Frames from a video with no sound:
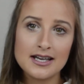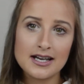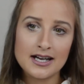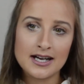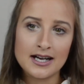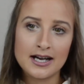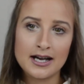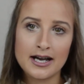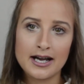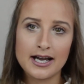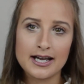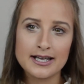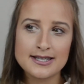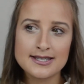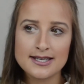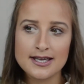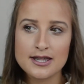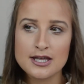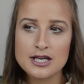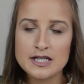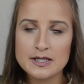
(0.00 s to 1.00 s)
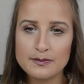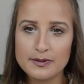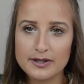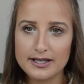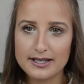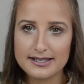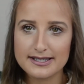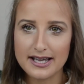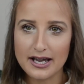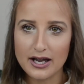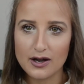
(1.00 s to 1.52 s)
I say this
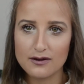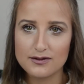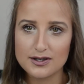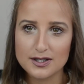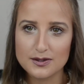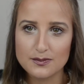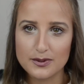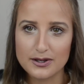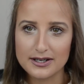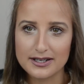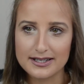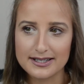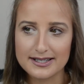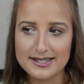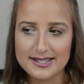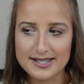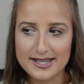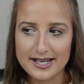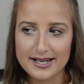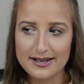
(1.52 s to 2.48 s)
because I have experience